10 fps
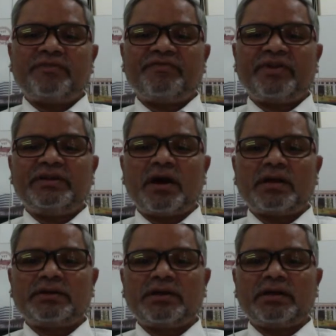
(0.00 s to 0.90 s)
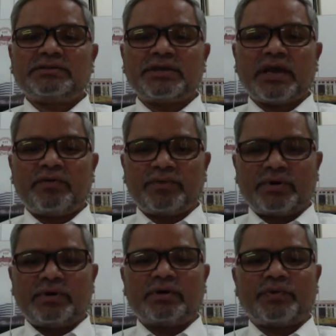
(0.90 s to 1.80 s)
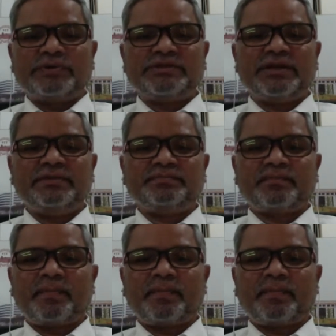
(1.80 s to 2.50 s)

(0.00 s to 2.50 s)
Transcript: refereed articles he have written,